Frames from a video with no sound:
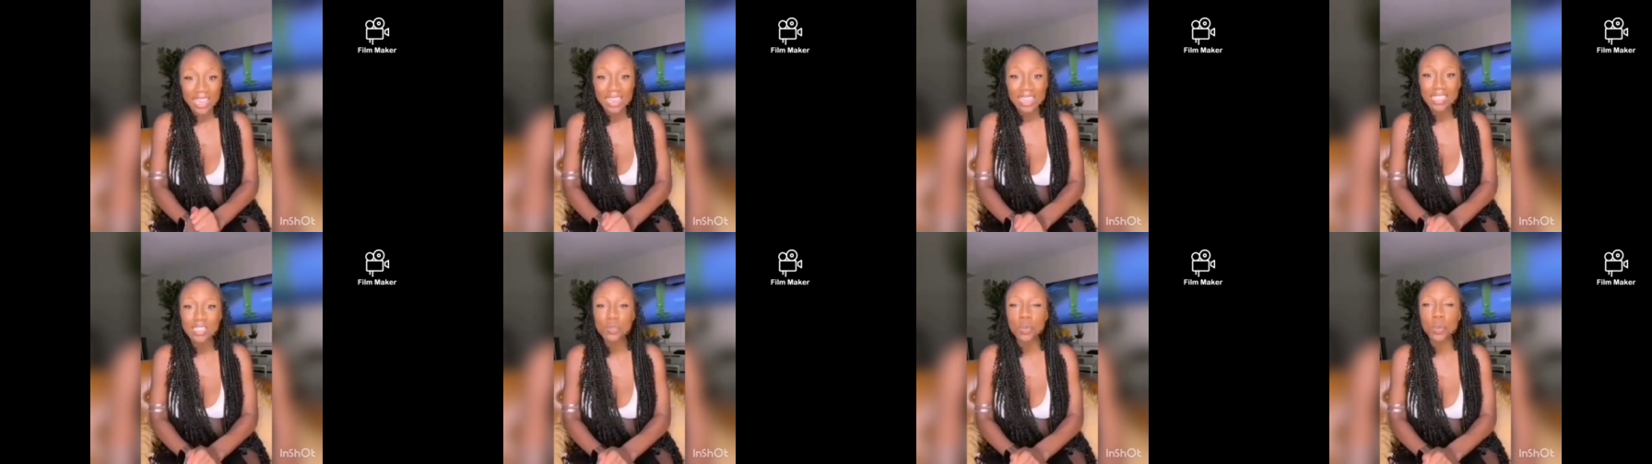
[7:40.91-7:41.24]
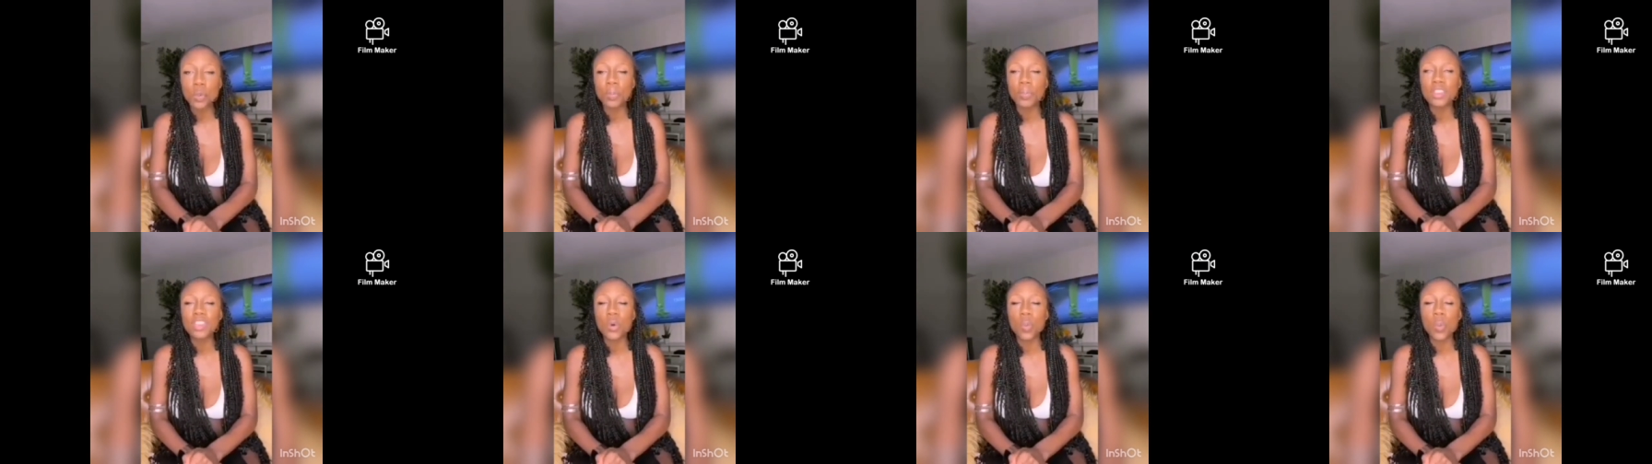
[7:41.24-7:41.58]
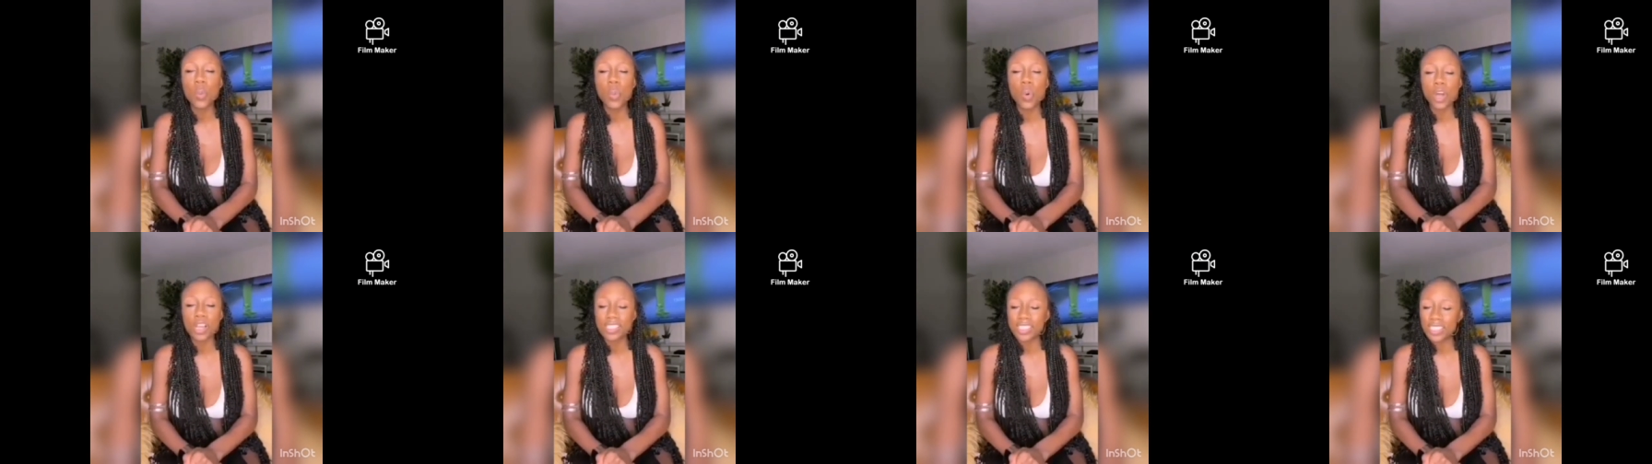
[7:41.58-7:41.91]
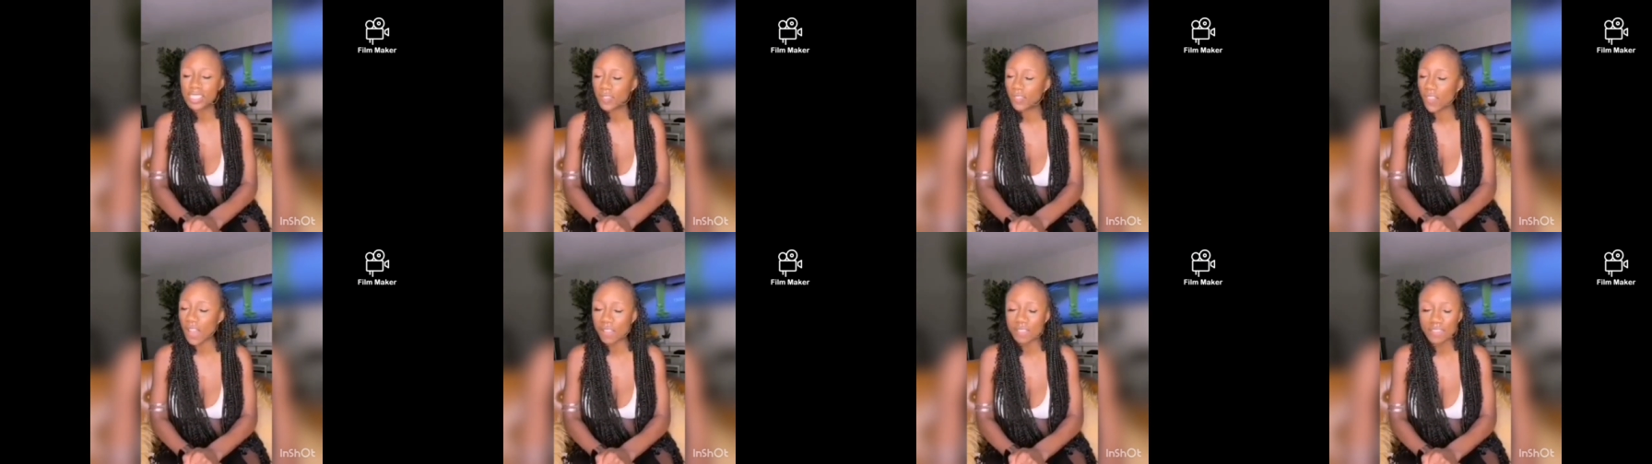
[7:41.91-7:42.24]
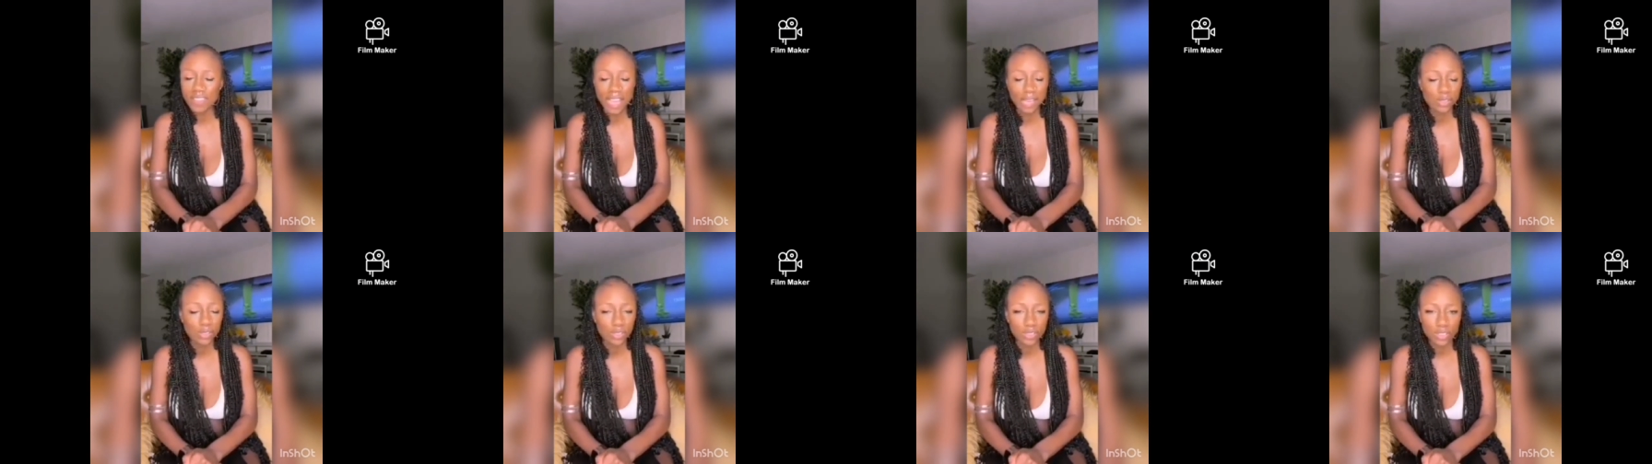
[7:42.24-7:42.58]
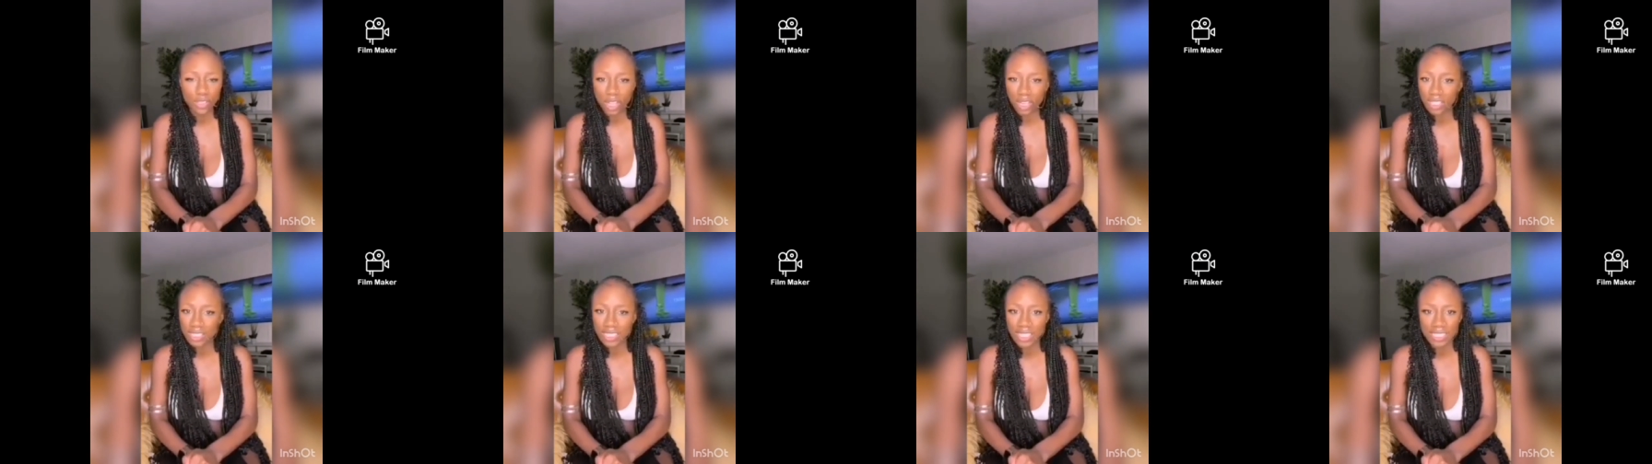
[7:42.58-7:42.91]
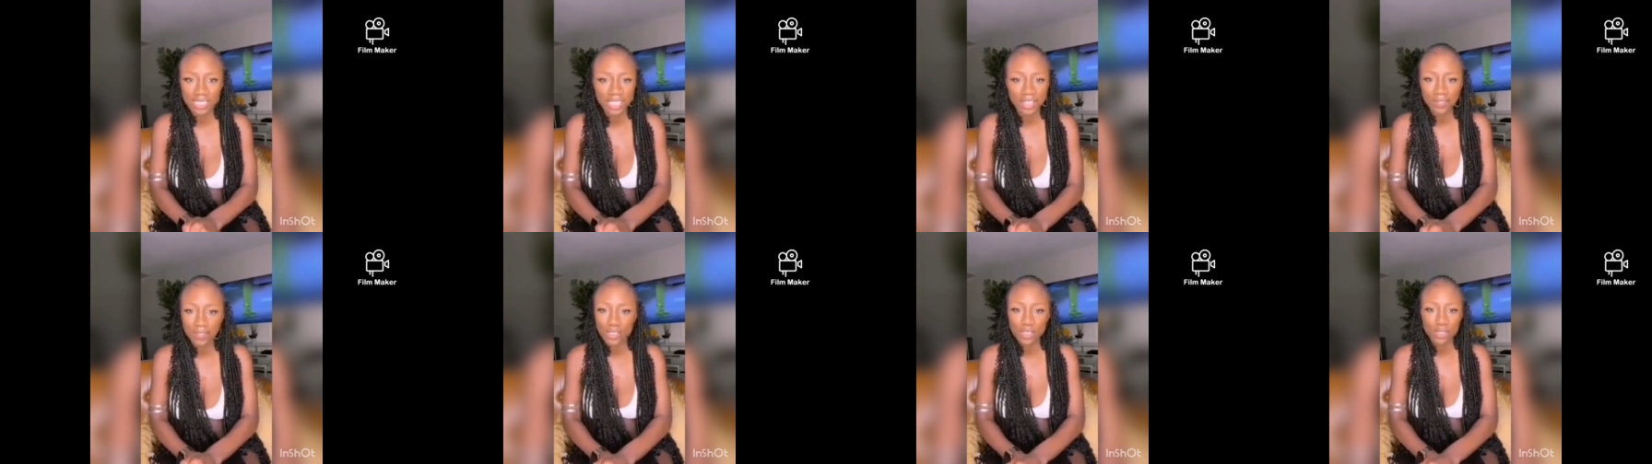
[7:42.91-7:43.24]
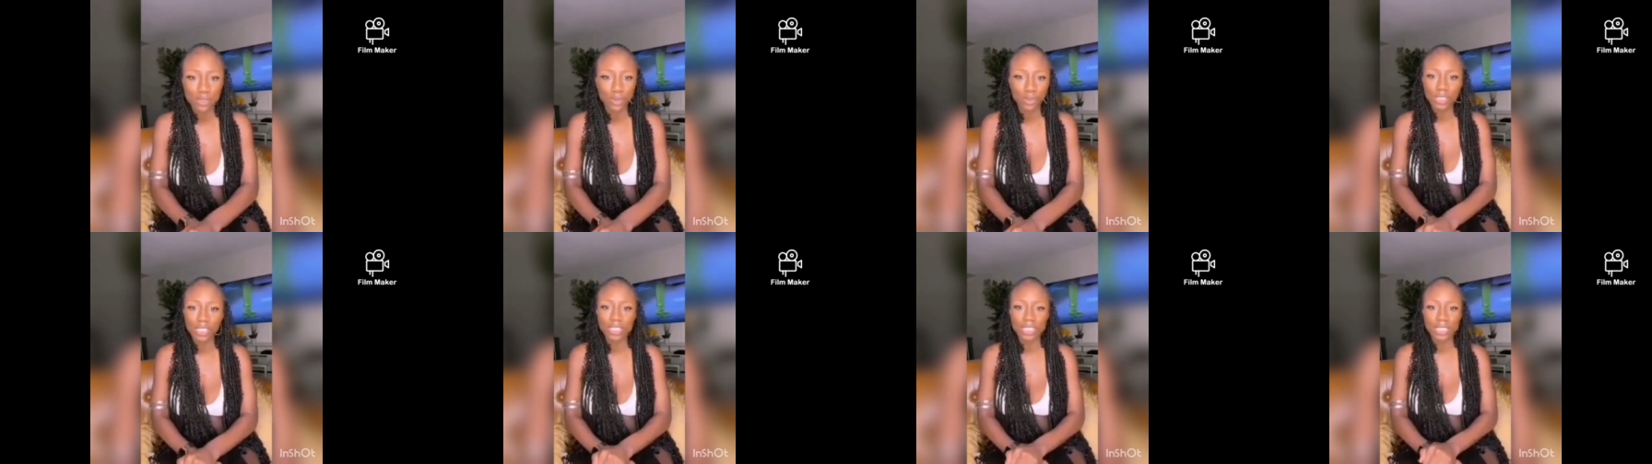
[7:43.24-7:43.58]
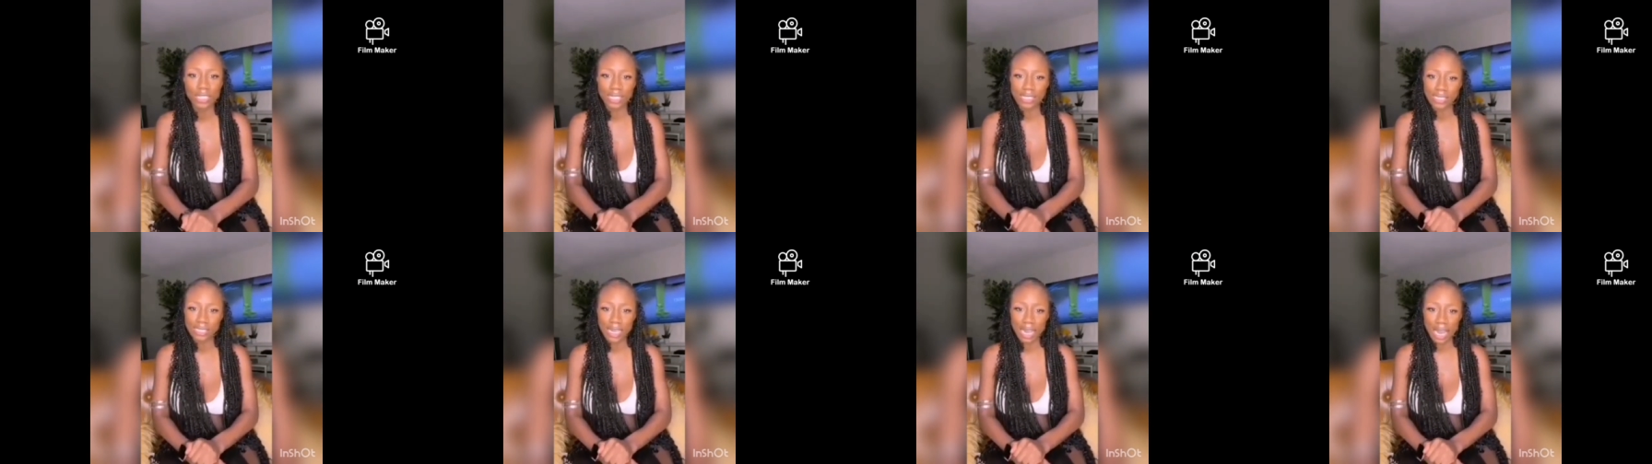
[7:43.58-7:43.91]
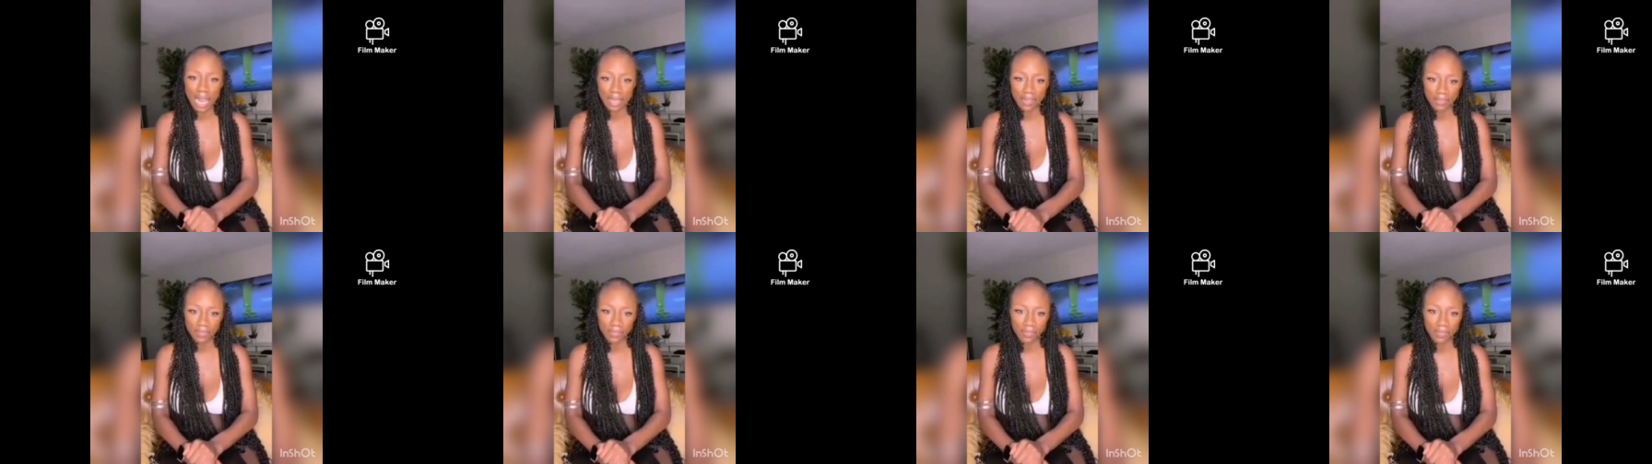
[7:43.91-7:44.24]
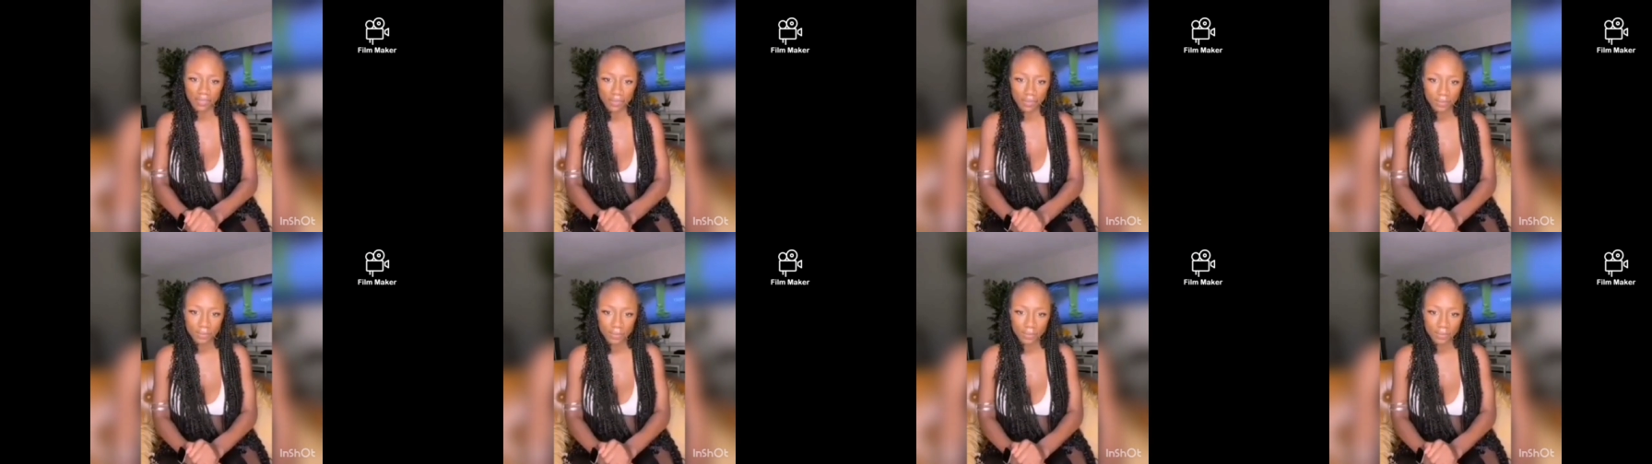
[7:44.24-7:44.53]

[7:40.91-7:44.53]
This will be the worst $5,000 he has ever stolen in his life.